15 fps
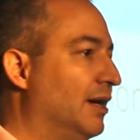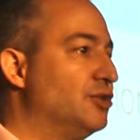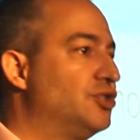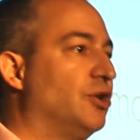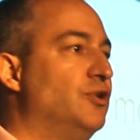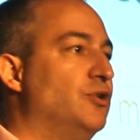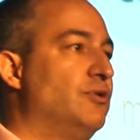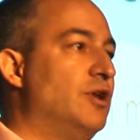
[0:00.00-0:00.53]
And
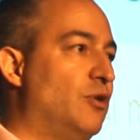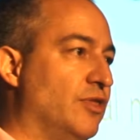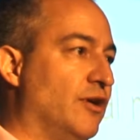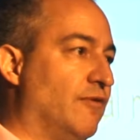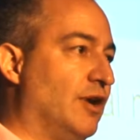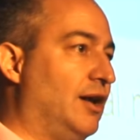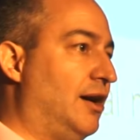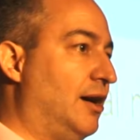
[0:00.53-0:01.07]
so you know they're
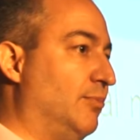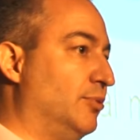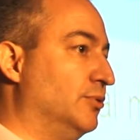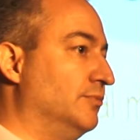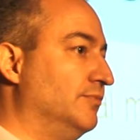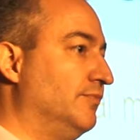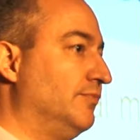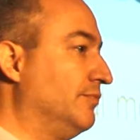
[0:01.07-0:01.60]

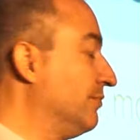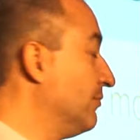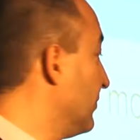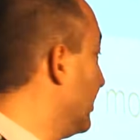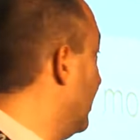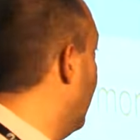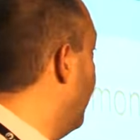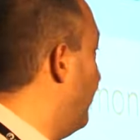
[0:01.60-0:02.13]
reliable.
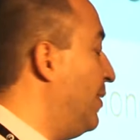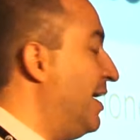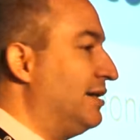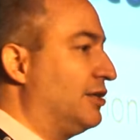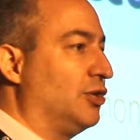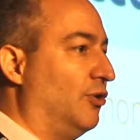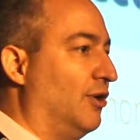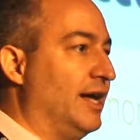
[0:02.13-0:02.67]

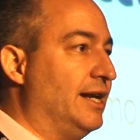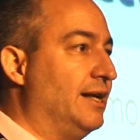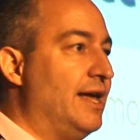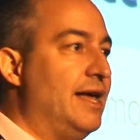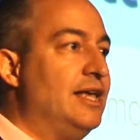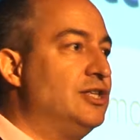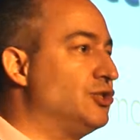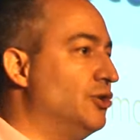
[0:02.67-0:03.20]
Bitcoin
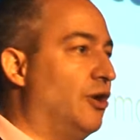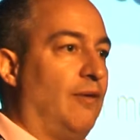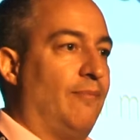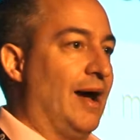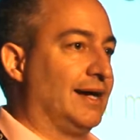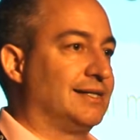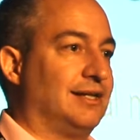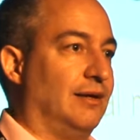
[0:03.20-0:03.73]
is not
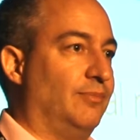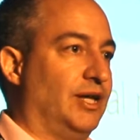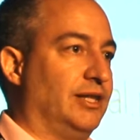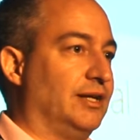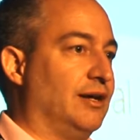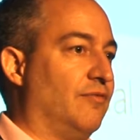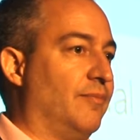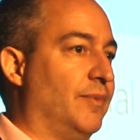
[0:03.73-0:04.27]
backed up by the
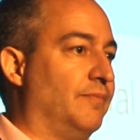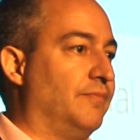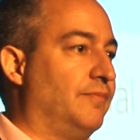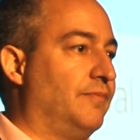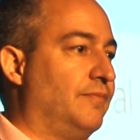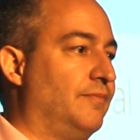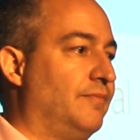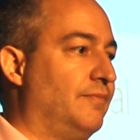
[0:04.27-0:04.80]
government.
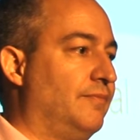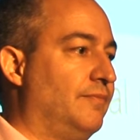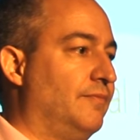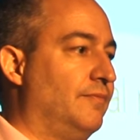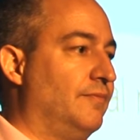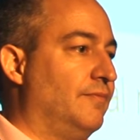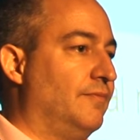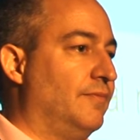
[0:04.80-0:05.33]

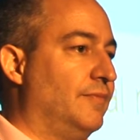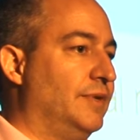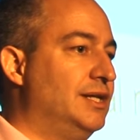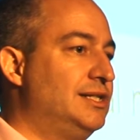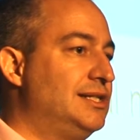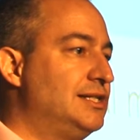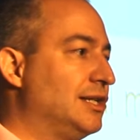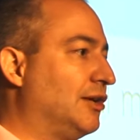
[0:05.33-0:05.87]

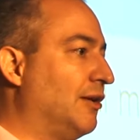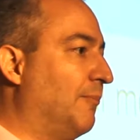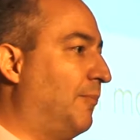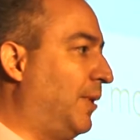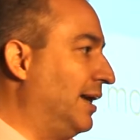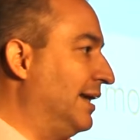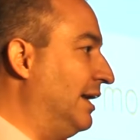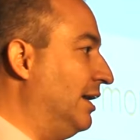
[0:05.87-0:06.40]
This is a
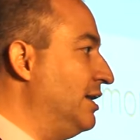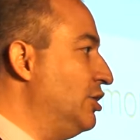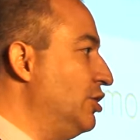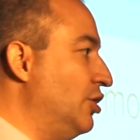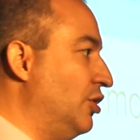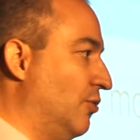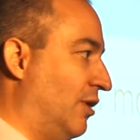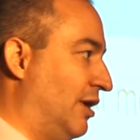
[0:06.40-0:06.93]
completely
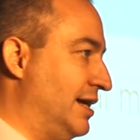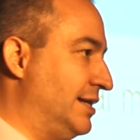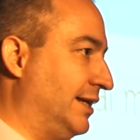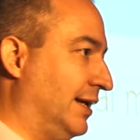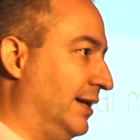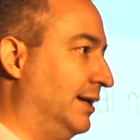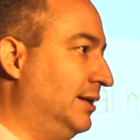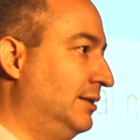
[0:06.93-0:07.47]
new
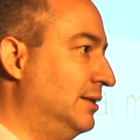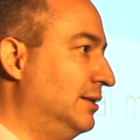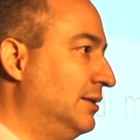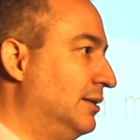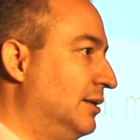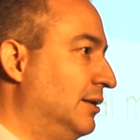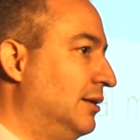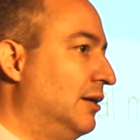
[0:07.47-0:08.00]
idea
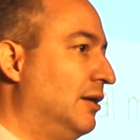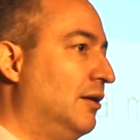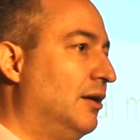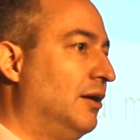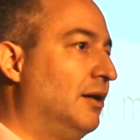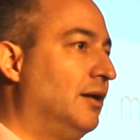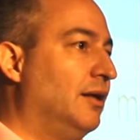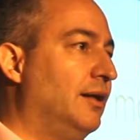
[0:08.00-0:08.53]

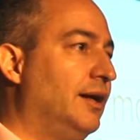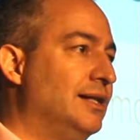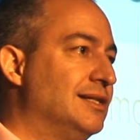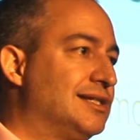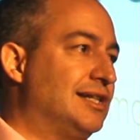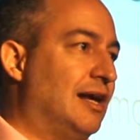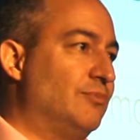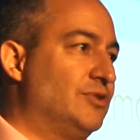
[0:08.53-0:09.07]
in
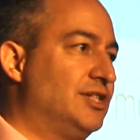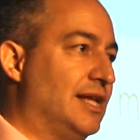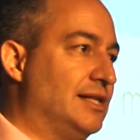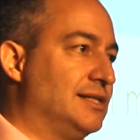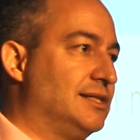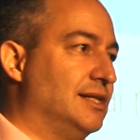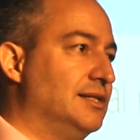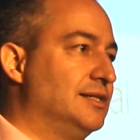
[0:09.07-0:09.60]
some
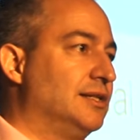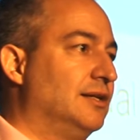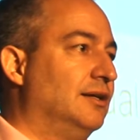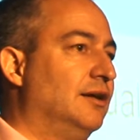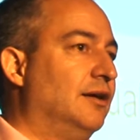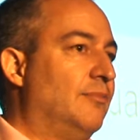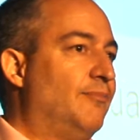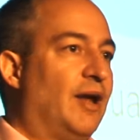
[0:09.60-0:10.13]
senses,
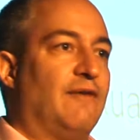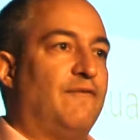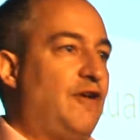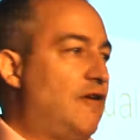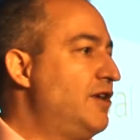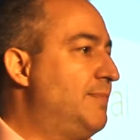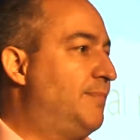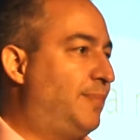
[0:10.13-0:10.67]
but a
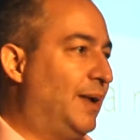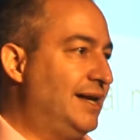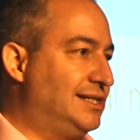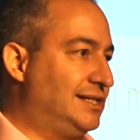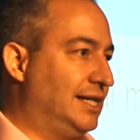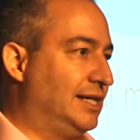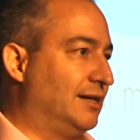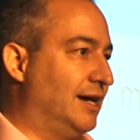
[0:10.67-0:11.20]
very
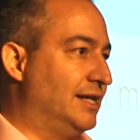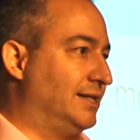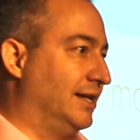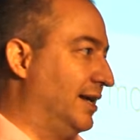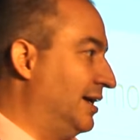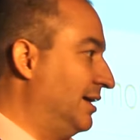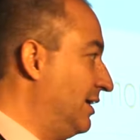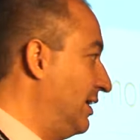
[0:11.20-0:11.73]
basic
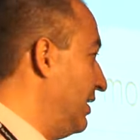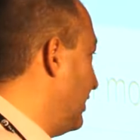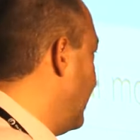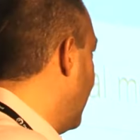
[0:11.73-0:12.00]
idea in